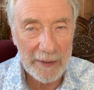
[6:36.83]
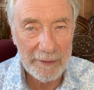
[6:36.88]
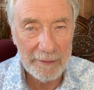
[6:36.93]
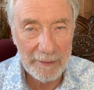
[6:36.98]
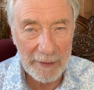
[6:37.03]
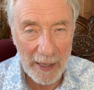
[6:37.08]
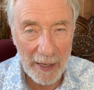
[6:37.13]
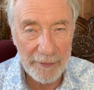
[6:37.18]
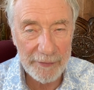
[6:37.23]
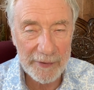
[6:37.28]

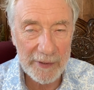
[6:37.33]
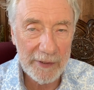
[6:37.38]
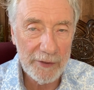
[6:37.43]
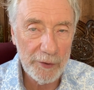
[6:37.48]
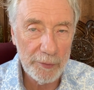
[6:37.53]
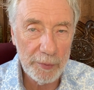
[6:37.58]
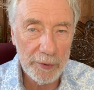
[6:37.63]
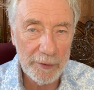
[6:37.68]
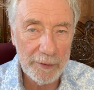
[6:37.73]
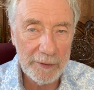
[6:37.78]
have in
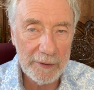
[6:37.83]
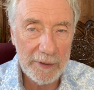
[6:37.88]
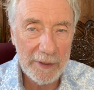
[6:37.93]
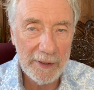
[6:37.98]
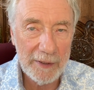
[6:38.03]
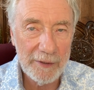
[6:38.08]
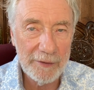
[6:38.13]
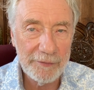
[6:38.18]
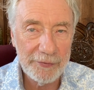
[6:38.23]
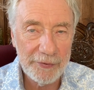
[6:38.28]
a bowl
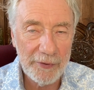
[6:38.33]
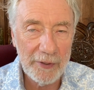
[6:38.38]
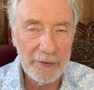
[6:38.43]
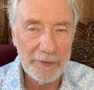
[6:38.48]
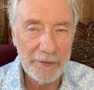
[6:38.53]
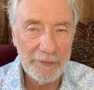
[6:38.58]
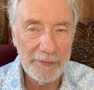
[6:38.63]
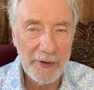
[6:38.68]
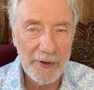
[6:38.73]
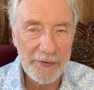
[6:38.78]
in
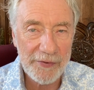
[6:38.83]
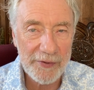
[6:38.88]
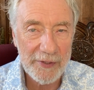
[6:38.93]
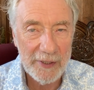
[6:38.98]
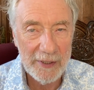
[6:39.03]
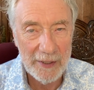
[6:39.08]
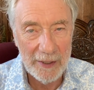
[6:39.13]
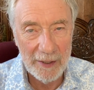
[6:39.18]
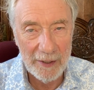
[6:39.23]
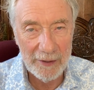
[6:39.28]
front of us
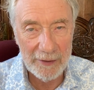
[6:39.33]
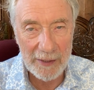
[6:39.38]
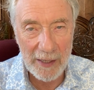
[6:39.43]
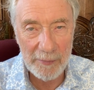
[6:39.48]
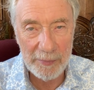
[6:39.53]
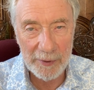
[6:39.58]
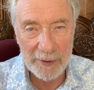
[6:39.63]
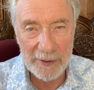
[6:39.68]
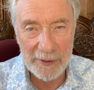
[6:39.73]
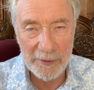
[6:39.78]
an
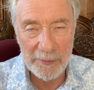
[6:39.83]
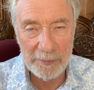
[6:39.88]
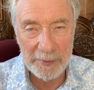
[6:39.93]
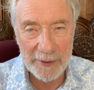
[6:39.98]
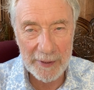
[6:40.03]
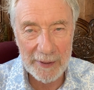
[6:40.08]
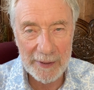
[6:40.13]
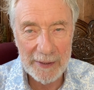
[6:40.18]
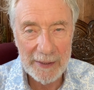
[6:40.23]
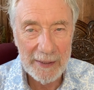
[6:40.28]
apple and a
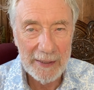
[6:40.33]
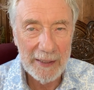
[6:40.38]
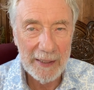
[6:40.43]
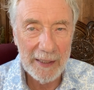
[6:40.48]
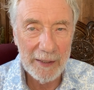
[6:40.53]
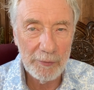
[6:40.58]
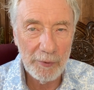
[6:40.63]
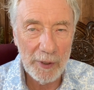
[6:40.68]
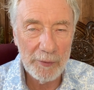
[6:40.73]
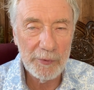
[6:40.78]
pear,
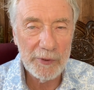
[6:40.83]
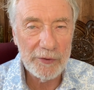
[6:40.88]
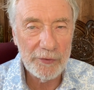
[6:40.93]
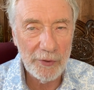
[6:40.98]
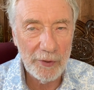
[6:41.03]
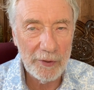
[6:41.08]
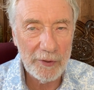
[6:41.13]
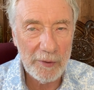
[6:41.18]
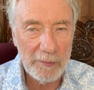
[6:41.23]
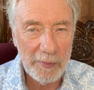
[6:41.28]
and when we
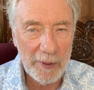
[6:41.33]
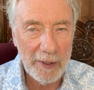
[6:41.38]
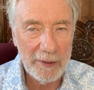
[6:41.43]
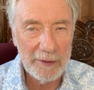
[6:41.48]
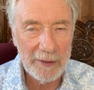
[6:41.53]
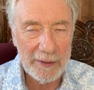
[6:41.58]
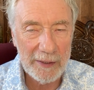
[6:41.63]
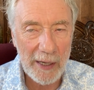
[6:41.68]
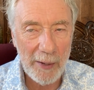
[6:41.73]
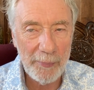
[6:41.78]
talk about
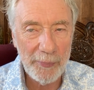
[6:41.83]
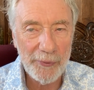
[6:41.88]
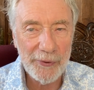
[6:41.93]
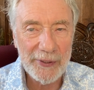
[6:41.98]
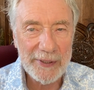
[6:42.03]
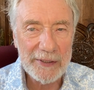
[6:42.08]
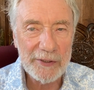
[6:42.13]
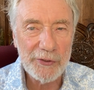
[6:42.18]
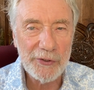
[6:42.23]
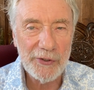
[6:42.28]
an apple
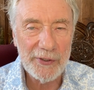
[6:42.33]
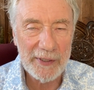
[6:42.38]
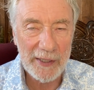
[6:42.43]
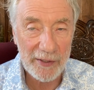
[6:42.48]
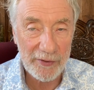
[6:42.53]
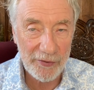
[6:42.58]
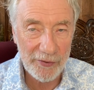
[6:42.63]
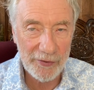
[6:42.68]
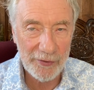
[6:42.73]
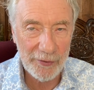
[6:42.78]
in
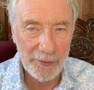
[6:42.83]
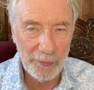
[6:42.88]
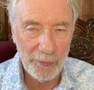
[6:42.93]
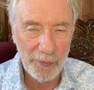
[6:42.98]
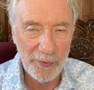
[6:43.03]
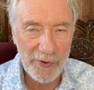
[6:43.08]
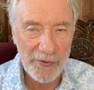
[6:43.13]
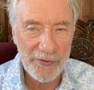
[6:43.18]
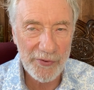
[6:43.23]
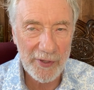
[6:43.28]
connection
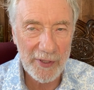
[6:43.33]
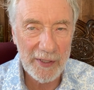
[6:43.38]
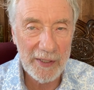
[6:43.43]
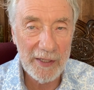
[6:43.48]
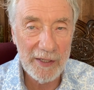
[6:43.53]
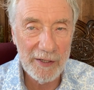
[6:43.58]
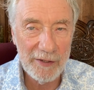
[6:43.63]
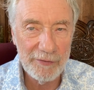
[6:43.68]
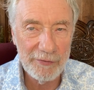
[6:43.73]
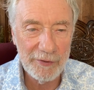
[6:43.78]
with
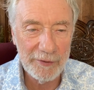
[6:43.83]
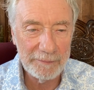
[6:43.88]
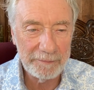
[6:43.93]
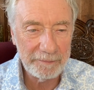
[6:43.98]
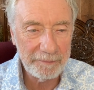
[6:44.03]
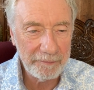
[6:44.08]
Eve.